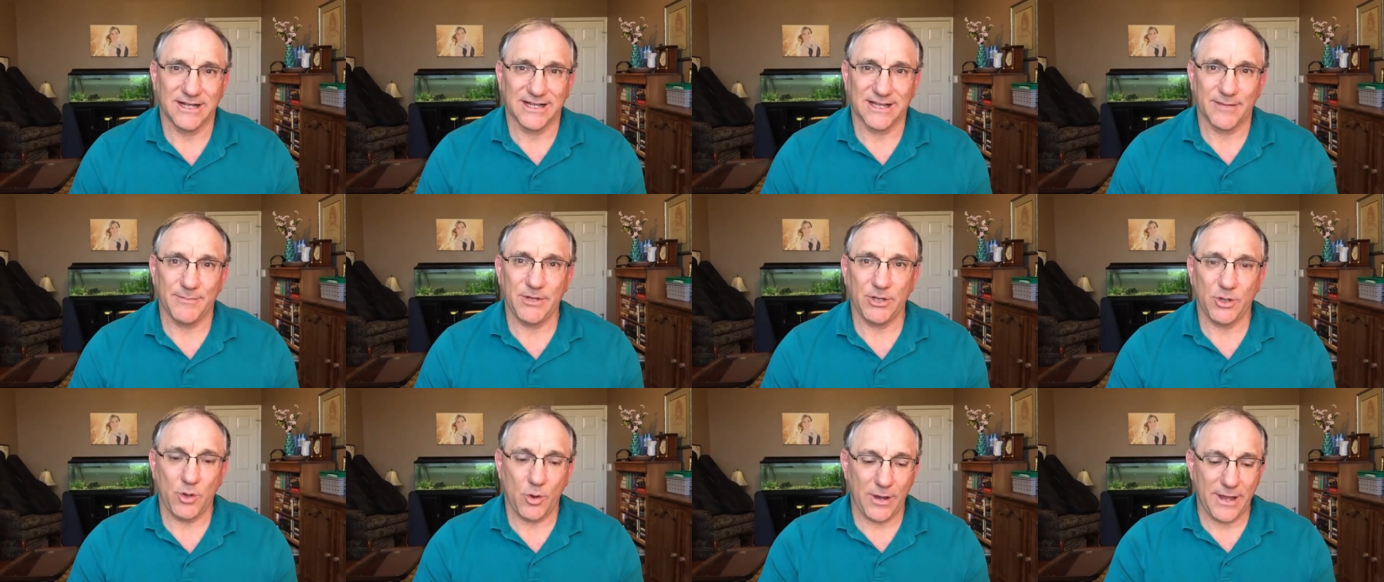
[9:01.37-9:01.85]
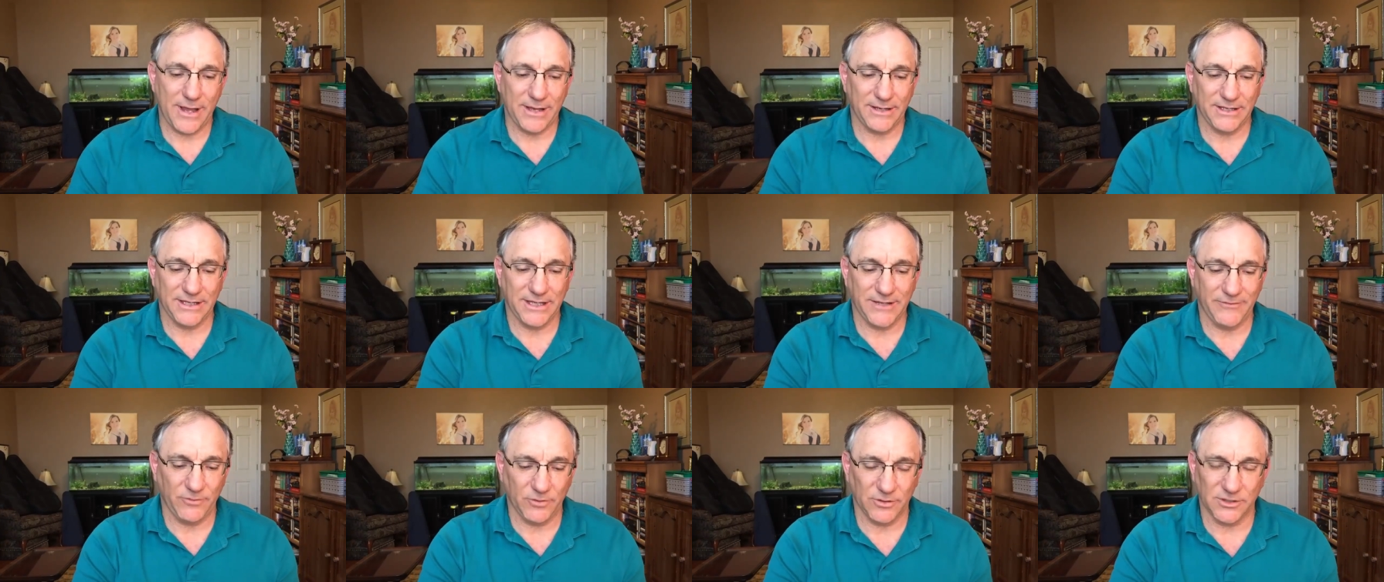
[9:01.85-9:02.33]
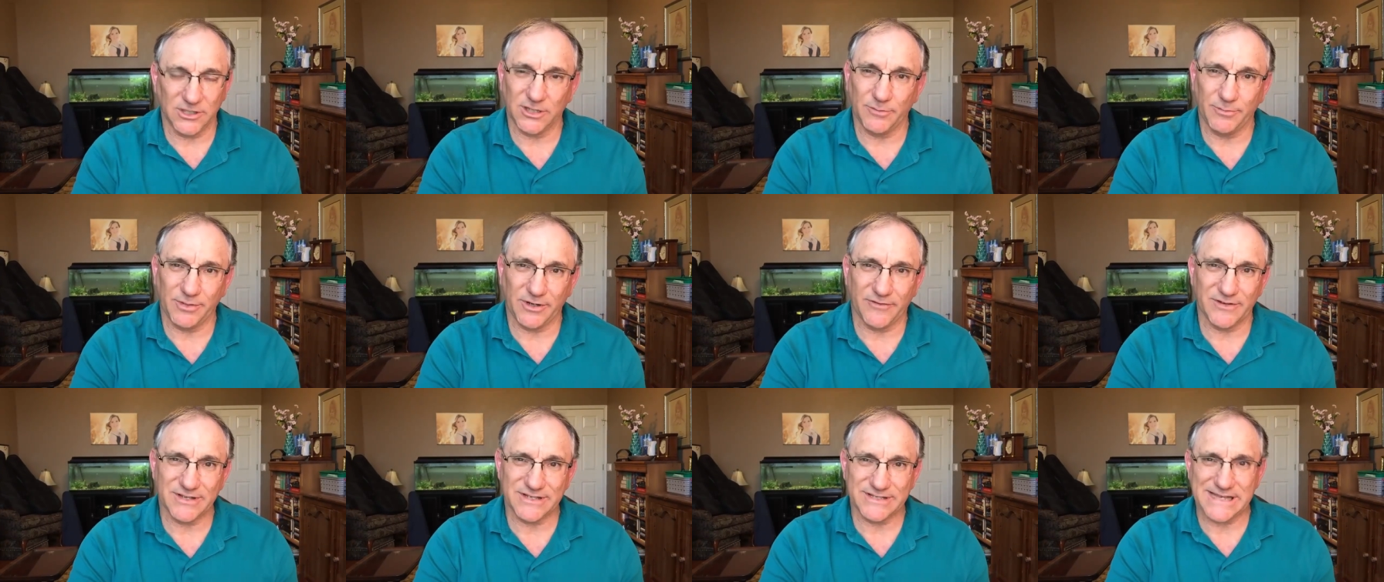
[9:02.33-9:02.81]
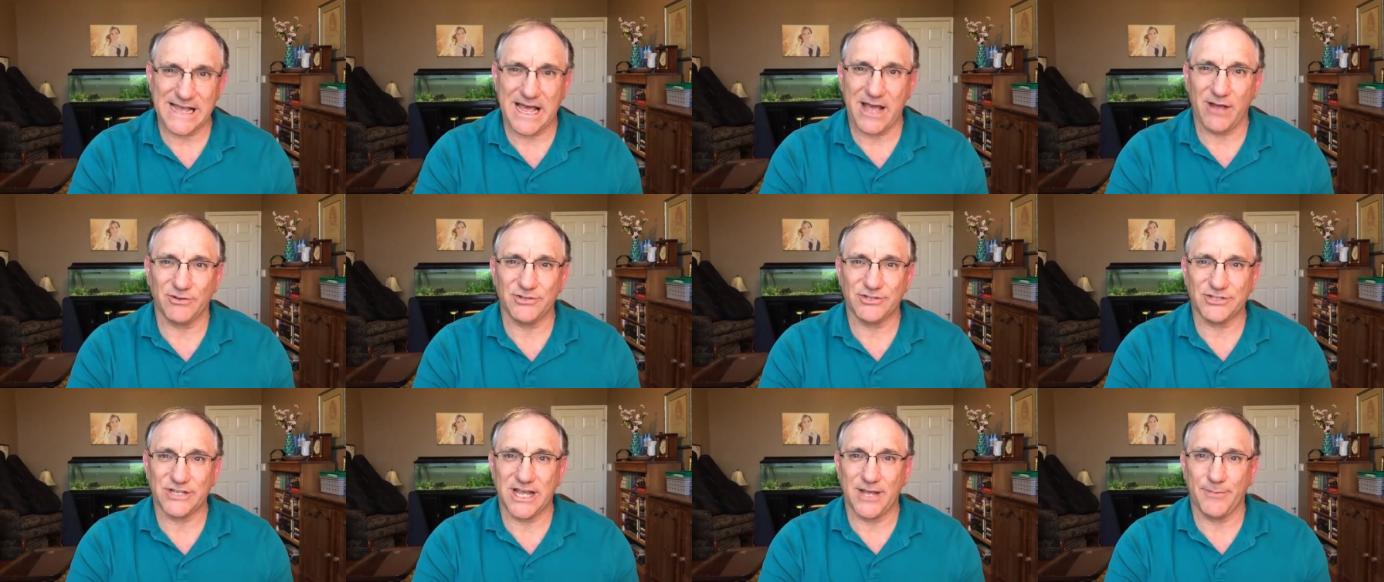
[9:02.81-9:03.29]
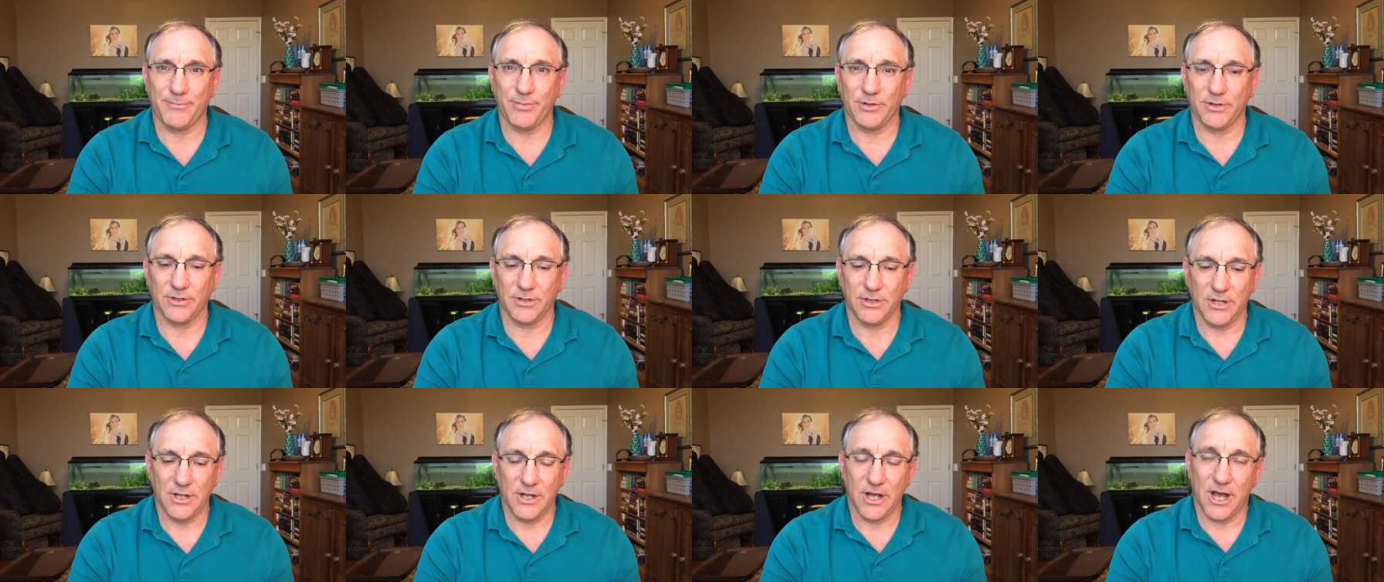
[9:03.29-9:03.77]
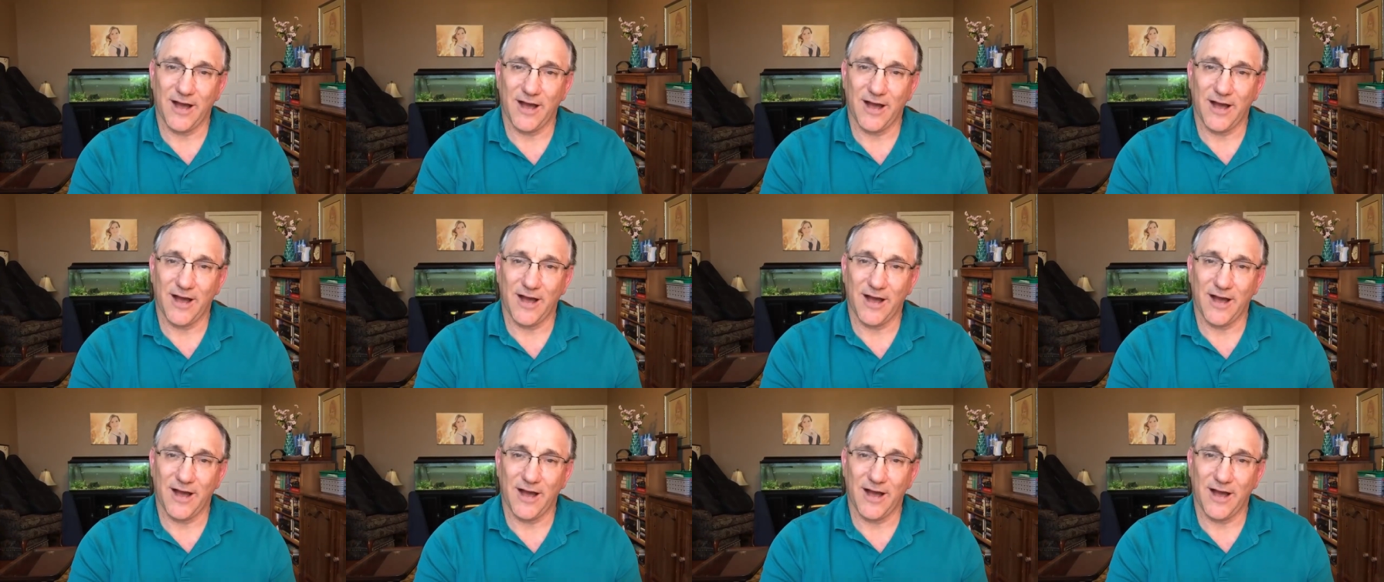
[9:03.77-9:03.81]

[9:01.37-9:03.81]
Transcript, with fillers: let me go ahead and give you a little bit of a sound sample